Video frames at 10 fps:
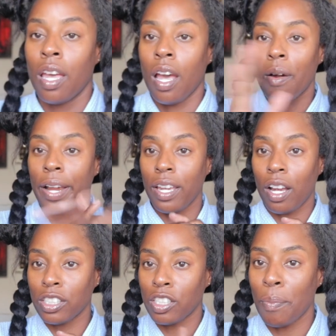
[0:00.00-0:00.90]
All right,
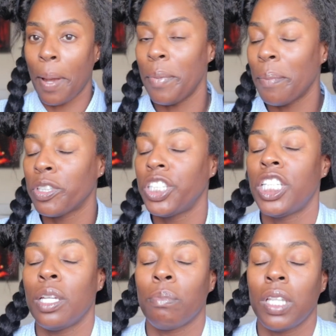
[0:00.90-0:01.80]
y'all, so my memory
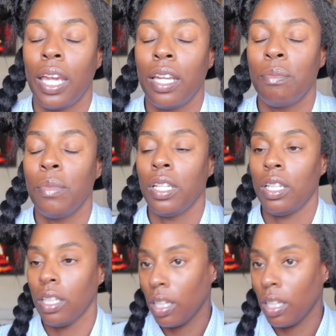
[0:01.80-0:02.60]
chip played me,